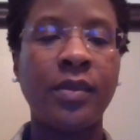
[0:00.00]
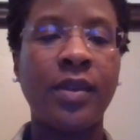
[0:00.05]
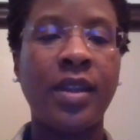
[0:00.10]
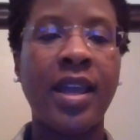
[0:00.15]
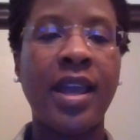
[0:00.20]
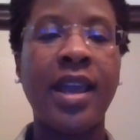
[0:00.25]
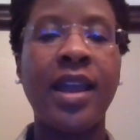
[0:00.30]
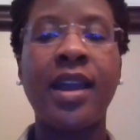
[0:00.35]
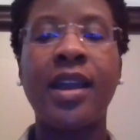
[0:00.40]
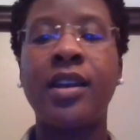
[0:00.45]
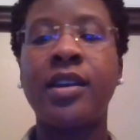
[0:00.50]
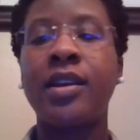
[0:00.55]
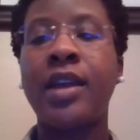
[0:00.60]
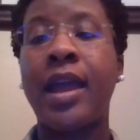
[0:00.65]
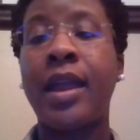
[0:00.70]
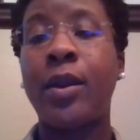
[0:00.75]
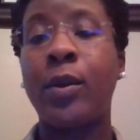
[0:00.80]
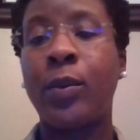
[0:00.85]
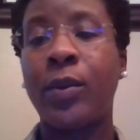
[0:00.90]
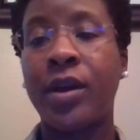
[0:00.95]
and
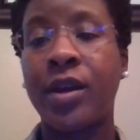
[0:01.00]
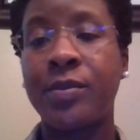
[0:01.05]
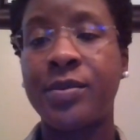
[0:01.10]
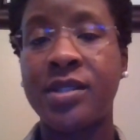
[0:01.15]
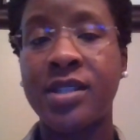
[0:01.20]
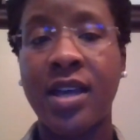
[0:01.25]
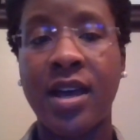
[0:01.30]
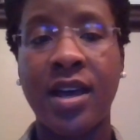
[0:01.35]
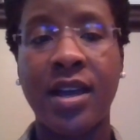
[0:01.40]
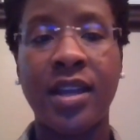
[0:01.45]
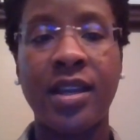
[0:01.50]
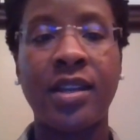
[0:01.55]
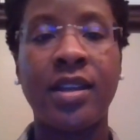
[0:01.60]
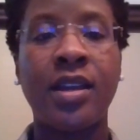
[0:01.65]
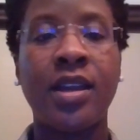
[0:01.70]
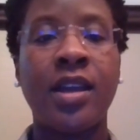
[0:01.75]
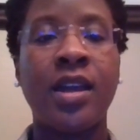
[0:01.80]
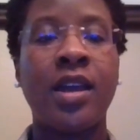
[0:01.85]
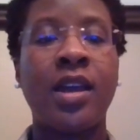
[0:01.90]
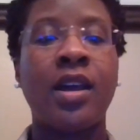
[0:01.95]
a website
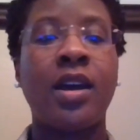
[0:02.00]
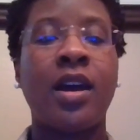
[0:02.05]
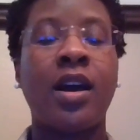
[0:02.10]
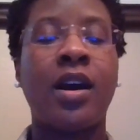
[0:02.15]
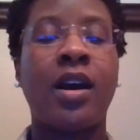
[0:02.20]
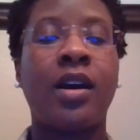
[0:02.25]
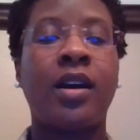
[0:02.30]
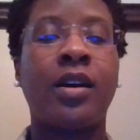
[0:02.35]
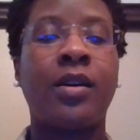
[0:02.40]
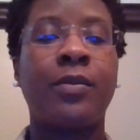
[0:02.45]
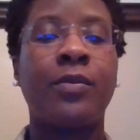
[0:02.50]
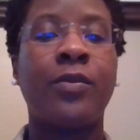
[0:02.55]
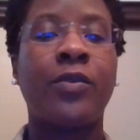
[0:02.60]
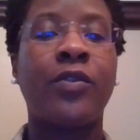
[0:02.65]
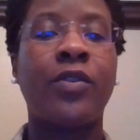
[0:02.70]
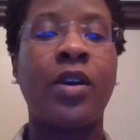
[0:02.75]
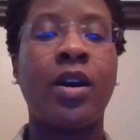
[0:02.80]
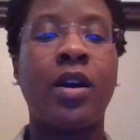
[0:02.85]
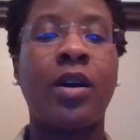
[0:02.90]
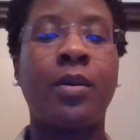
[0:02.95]

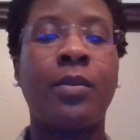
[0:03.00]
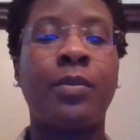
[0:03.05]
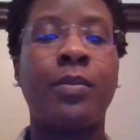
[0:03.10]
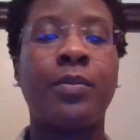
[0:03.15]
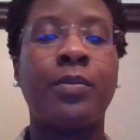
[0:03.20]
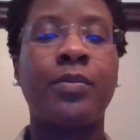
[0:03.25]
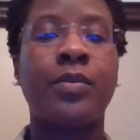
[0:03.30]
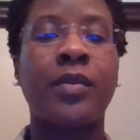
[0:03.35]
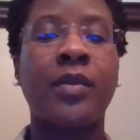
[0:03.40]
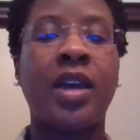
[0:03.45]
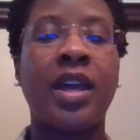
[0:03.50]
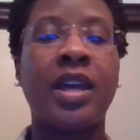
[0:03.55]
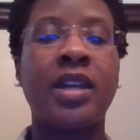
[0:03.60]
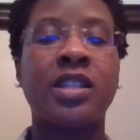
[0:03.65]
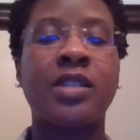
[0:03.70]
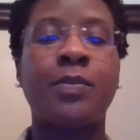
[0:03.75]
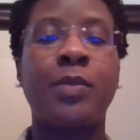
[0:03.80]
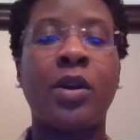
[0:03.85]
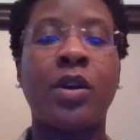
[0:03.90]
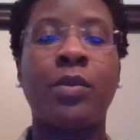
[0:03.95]
from
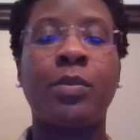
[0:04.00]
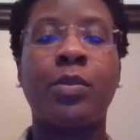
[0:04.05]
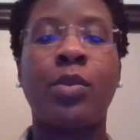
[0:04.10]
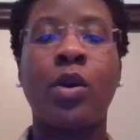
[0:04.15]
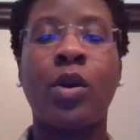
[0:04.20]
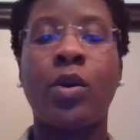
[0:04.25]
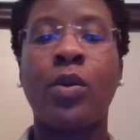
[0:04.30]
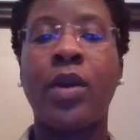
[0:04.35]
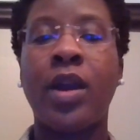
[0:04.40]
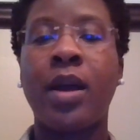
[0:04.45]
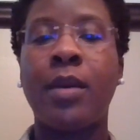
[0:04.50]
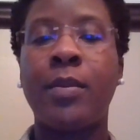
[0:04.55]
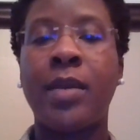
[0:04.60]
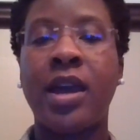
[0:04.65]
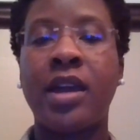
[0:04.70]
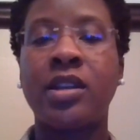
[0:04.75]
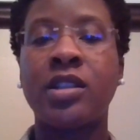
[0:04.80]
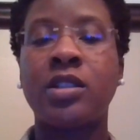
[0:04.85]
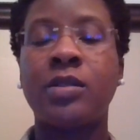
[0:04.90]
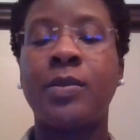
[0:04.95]
Expert Program
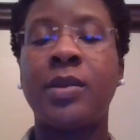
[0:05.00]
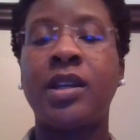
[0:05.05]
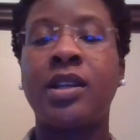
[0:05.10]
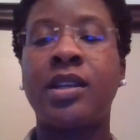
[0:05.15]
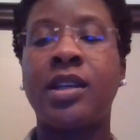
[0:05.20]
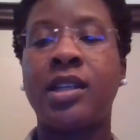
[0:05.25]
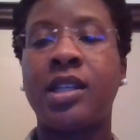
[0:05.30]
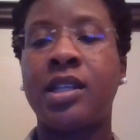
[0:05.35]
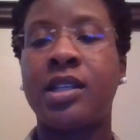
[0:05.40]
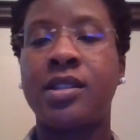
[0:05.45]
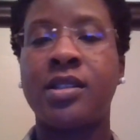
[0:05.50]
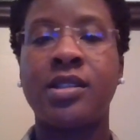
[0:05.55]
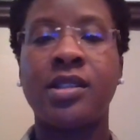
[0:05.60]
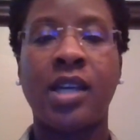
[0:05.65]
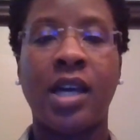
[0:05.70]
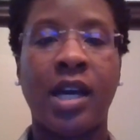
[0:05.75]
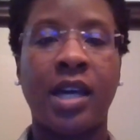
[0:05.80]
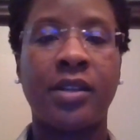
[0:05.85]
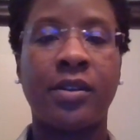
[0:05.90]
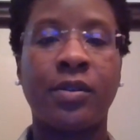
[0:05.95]
Management, and it is
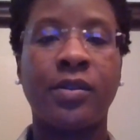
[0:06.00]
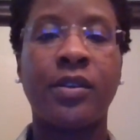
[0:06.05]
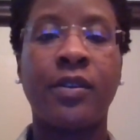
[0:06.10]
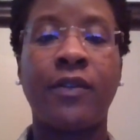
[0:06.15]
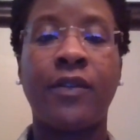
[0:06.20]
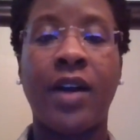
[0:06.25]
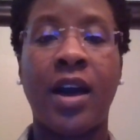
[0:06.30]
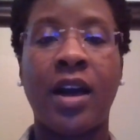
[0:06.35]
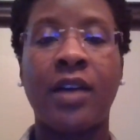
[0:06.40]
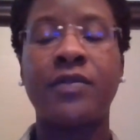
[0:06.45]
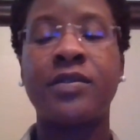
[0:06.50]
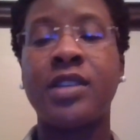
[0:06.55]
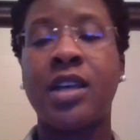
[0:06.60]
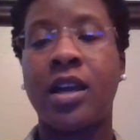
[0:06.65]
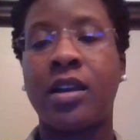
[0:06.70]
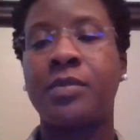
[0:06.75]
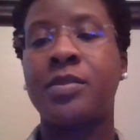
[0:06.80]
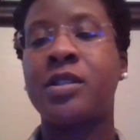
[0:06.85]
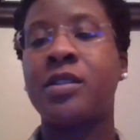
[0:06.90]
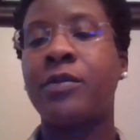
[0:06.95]
titled The 5
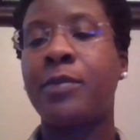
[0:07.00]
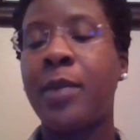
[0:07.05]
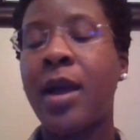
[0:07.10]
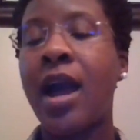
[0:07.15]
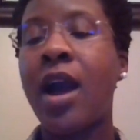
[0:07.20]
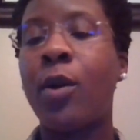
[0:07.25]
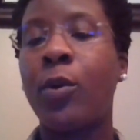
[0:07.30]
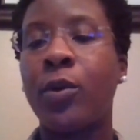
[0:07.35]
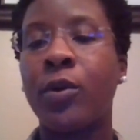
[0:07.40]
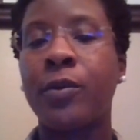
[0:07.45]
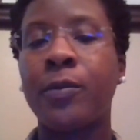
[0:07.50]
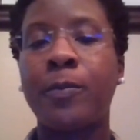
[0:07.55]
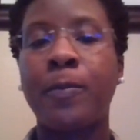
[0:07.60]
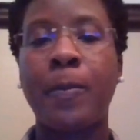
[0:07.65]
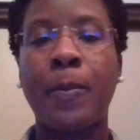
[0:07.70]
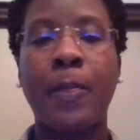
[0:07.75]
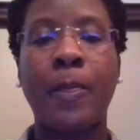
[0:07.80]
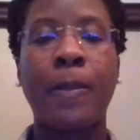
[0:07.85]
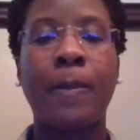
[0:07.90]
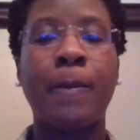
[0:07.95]
Types of Power.
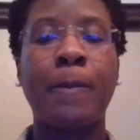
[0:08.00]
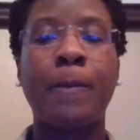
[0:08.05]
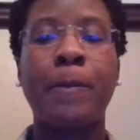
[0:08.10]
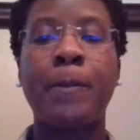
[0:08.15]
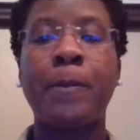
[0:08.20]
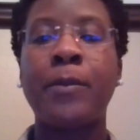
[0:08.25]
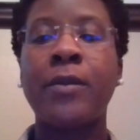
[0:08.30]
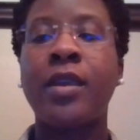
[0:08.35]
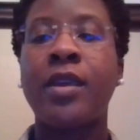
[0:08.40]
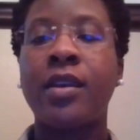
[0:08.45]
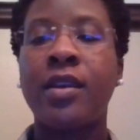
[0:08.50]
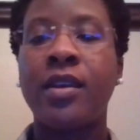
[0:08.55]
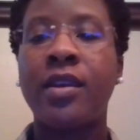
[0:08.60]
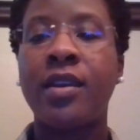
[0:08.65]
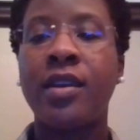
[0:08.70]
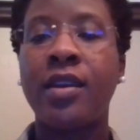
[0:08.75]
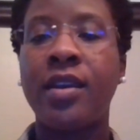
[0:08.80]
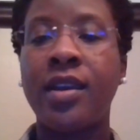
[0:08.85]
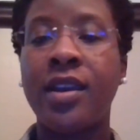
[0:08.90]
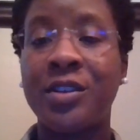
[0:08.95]

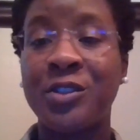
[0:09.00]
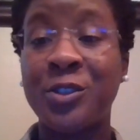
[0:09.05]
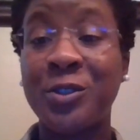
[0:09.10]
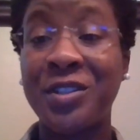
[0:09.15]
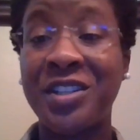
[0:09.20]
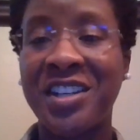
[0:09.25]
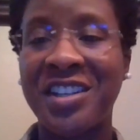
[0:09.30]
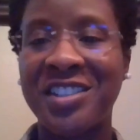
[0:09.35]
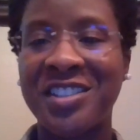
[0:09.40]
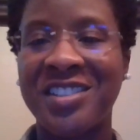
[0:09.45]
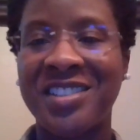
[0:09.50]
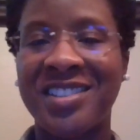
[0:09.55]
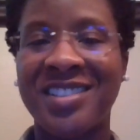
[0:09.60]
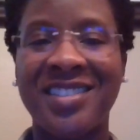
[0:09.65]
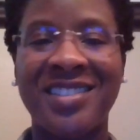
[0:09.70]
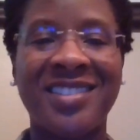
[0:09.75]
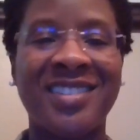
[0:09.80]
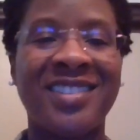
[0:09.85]
Introduction.